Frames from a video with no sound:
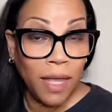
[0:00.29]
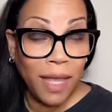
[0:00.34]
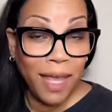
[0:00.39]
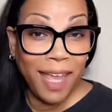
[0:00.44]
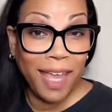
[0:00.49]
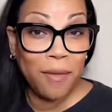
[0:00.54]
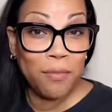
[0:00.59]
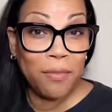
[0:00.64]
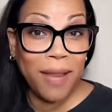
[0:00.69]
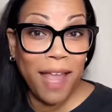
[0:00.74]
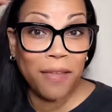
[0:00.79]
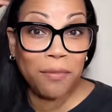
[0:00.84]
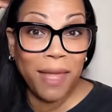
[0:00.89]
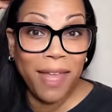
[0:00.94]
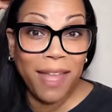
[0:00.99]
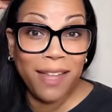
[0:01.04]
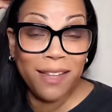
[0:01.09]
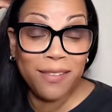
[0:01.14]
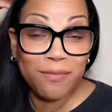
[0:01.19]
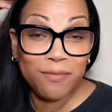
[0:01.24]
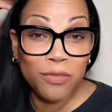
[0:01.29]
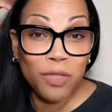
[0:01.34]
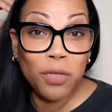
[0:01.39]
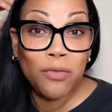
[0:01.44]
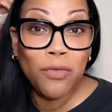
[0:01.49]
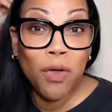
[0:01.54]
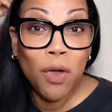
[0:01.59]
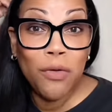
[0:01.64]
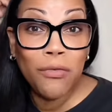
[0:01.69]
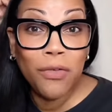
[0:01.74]
Hey, black man, you
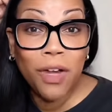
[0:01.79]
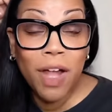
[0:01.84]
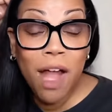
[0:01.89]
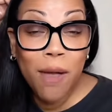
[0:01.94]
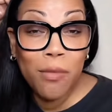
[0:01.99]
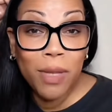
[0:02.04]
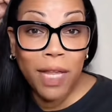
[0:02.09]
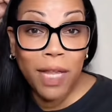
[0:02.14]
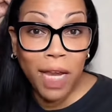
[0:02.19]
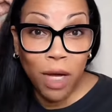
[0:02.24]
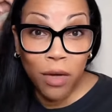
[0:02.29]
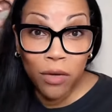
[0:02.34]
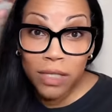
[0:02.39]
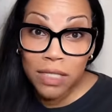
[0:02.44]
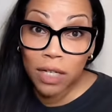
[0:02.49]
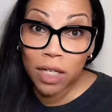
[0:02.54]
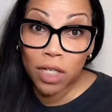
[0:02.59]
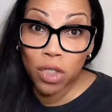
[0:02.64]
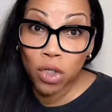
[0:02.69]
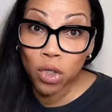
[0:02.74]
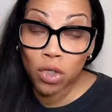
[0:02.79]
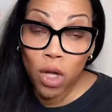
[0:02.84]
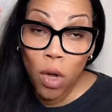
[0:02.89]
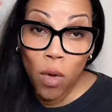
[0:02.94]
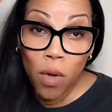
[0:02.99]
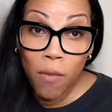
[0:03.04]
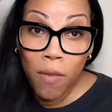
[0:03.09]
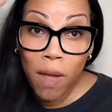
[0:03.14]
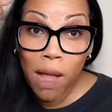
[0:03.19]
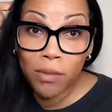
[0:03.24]
voting for Kamala Harris? Because you
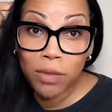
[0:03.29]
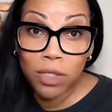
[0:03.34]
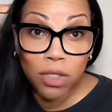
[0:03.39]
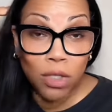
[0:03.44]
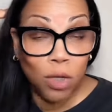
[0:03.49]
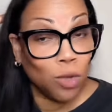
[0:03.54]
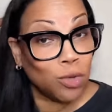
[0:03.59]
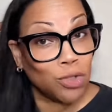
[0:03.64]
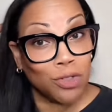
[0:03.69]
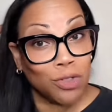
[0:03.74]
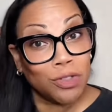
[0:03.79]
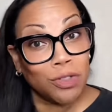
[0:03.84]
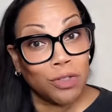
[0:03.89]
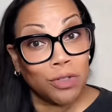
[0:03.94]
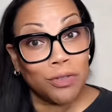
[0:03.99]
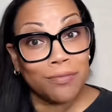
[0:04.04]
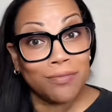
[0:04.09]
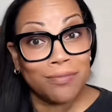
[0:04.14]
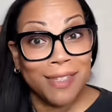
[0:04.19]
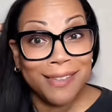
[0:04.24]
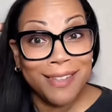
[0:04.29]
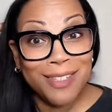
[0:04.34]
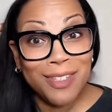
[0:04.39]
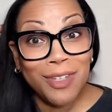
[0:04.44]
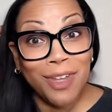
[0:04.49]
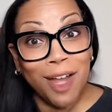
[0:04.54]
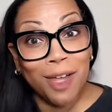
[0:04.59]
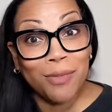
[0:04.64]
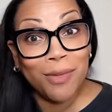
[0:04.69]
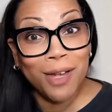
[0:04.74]
know Obama told you to. Let's
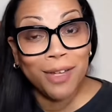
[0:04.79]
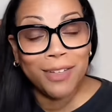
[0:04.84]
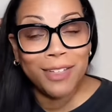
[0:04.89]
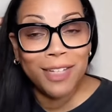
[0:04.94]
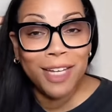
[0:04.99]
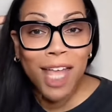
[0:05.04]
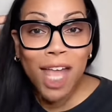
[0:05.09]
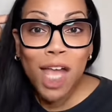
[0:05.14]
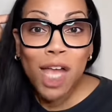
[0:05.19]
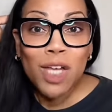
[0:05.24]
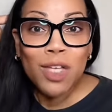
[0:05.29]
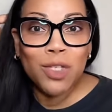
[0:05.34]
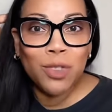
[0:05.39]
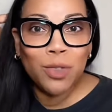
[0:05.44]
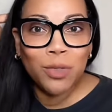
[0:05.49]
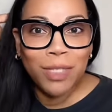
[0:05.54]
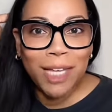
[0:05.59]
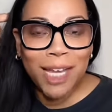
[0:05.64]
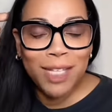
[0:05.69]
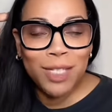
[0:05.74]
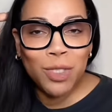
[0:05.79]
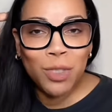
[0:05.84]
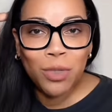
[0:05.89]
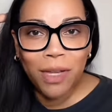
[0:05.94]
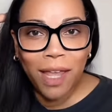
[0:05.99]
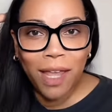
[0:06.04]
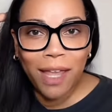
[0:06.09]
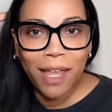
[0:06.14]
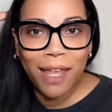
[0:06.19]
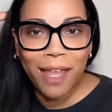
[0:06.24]
talk about it. So,
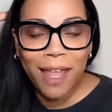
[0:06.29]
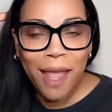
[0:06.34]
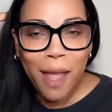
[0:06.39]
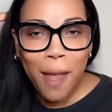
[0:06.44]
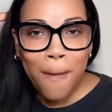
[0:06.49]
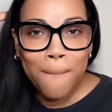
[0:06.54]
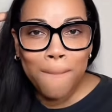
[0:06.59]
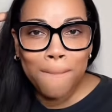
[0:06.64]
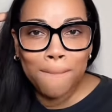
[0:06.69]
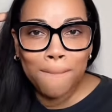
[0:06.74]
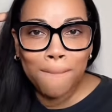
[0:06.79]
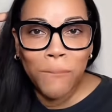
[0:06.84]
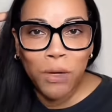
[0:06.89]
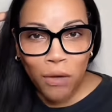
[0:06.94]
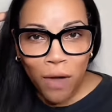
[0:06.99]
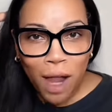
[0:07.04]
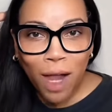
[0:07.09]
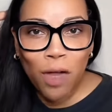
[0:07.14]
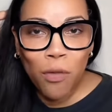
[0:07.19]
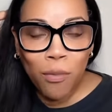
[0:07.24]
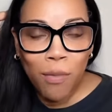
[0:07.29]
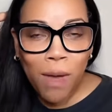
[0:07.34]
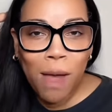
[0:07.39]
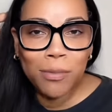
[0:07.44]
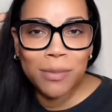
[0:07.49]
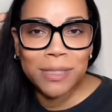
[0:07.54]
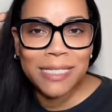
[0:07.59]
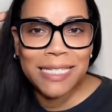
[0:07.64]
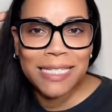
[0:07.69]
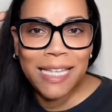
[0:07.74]
yesterday, Barack
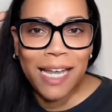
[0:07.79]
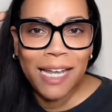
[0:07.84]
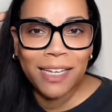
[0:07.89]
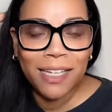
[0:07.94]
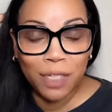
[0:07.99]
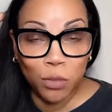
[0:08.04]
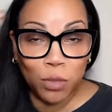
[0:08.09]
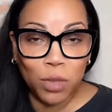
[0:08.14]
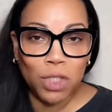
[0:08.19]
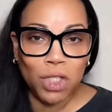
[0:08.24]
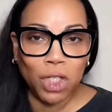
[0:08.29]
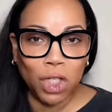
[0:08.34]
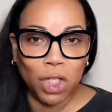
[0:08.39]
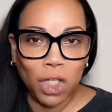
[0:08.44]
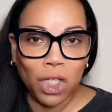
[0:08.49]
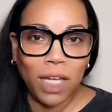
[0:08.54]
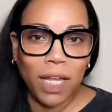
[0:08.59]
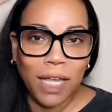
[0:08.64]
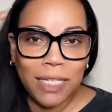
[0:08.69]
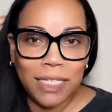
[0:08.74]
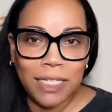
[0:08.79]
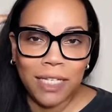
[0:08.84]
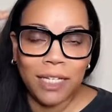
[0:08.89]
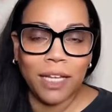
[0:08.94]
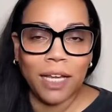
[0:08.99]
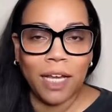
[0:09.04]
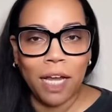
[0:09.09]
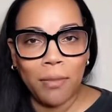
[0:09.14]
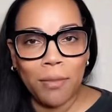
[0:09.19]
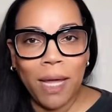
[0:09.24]
Obama decided it was a good idea to
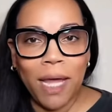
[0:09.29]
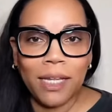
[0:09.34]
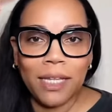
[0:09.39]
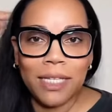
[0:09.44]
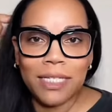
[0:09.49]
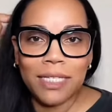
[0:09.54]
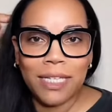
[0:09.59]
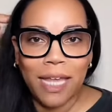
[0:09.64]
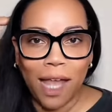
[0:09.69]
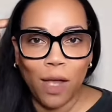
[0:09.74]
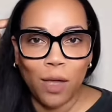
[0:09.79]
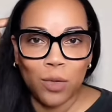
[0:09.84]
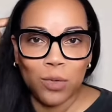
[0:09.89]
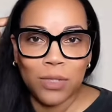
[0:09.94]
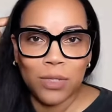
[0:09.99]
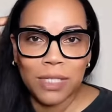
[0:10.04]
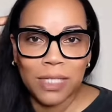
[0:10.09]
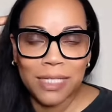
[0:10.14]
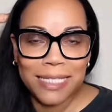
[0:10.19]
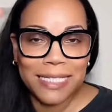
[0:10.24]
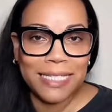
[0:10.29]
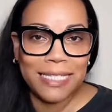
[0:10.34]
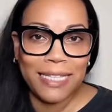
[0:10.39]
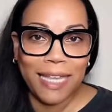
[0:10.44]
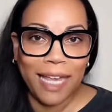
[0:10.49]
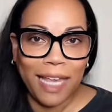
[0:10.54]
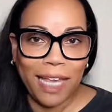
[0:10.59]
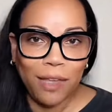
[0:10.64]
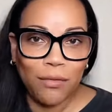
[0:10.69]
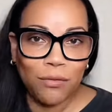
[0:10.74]
come out of his house,
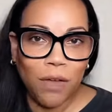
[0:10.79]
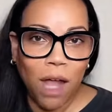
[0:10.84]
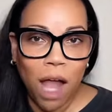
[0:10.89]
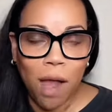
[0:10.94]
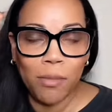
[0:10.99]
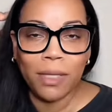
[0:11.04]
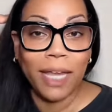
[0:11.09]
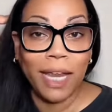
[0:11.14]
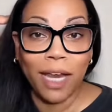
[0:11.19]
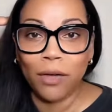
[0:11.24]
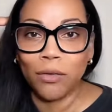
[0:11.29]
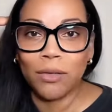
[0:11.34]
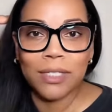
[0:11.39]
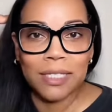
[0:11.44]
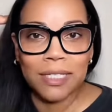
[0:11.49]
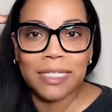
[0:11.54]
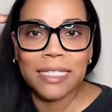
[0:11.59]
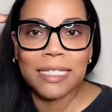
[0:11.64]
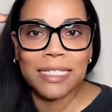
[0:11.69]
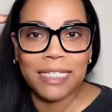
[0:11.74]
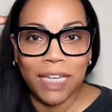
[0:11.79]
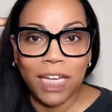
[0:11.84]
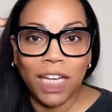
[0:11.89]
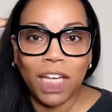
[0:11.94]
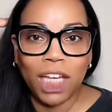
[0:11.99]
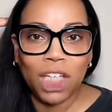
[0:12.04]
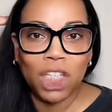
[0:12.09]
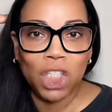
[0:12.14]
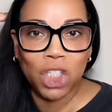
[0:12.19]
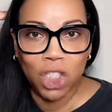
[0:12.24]
save Kamala Harris's
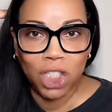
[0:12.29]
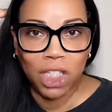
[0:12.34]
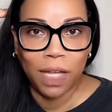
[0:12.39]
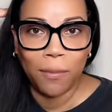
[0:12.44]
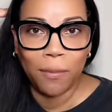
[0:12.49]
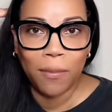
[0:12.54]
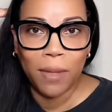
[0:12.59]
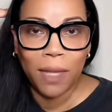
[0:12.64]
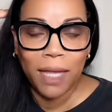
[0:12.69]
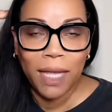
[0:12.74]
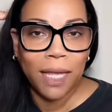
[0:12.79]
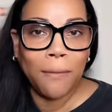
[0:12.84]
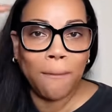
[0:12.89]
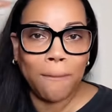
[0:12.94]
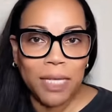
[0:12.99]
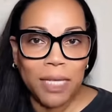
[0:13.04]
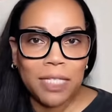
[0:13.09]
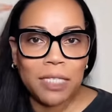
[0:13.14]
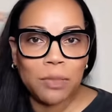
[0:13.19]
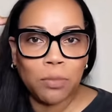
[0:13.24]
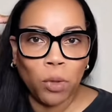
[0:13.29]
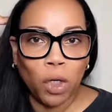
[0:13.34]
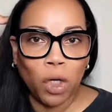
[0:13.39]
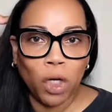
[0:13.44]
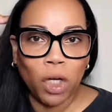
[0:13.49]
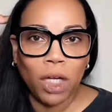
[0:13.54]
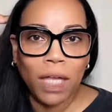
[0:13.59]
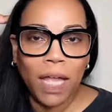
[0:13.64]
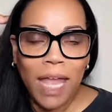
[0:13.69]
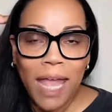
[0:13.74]
sinking ship, in
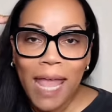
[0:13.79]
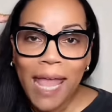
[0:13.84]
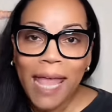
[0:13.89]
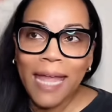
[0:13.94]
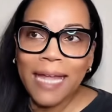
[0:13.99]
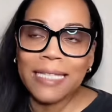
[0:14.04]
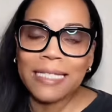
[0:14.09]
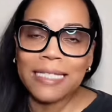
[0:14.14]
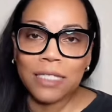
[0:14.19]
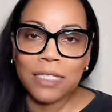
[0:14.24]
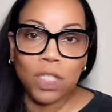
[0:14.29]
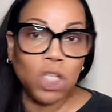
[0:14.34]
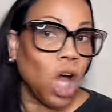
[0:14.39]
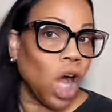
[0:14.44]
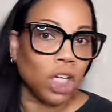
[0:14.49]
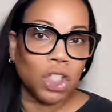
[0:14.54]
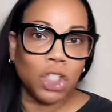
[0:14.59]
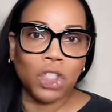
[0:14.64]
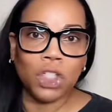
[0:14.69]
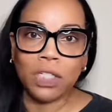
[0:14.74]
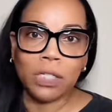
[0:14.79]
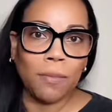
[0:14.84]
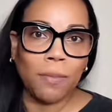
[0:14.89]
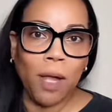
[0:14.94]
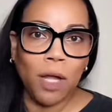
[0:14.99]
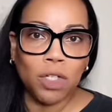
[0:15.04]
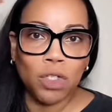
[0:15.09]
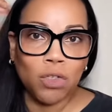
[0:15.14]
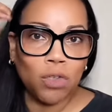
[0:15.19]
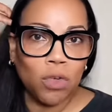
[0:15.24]
Pittsburgh and talk shit
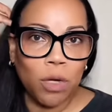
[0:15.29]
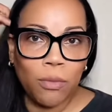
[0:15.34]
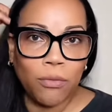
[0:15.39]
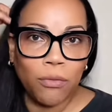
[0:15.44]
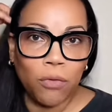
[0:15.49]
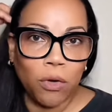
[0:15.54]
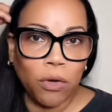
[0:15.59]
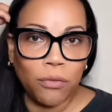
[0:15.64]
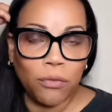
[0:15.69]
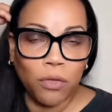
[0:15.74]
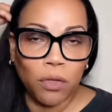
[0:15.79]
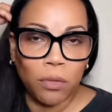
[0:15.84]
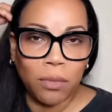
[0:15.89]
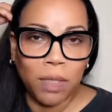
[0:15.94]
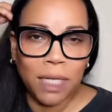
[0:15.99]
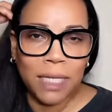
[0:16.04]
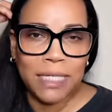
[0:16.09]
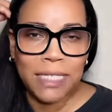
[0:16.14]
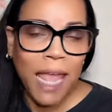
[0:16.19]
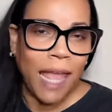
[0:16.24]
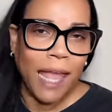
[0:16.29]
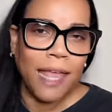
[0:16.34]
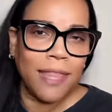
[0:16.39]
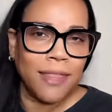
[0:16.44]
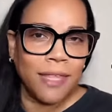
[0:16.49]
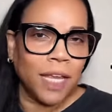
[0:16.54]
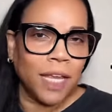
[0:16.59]
about Trump for a few minutes and